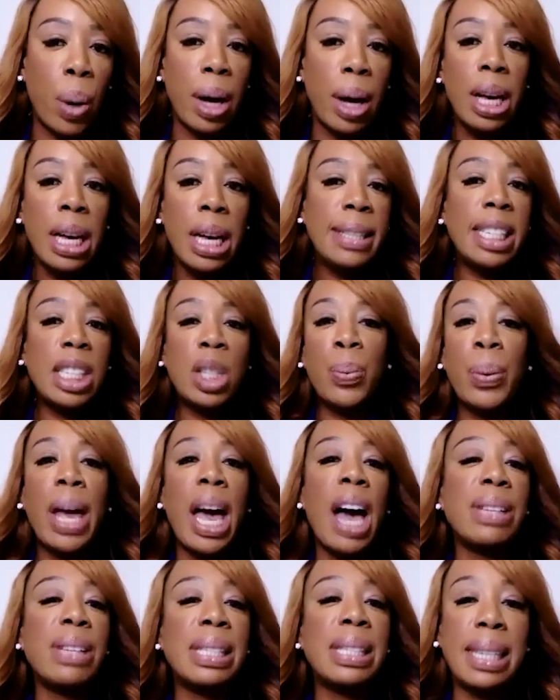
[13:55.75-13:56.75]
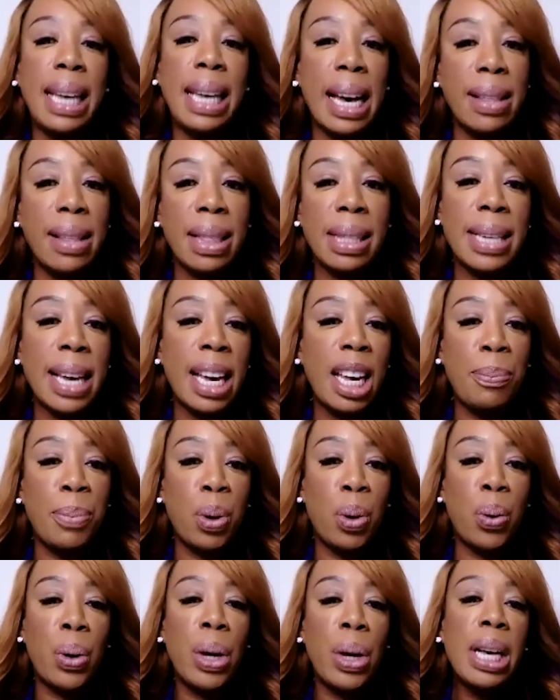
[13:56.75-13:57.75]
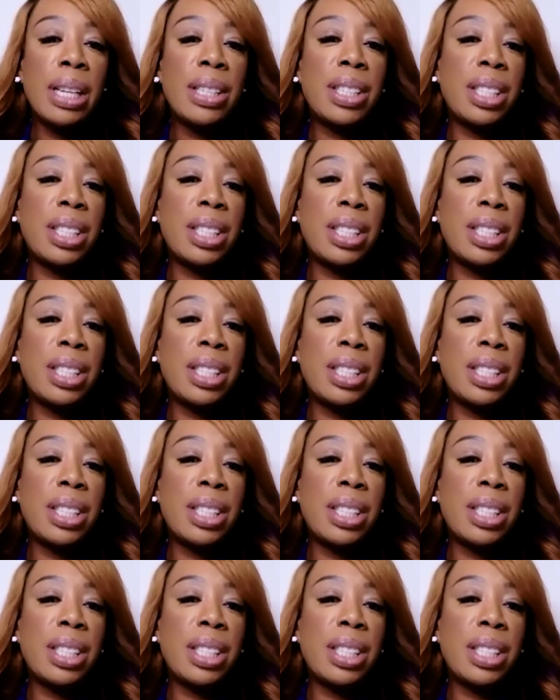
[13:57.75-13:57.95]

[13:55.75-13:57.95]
What did we have a seat at the table?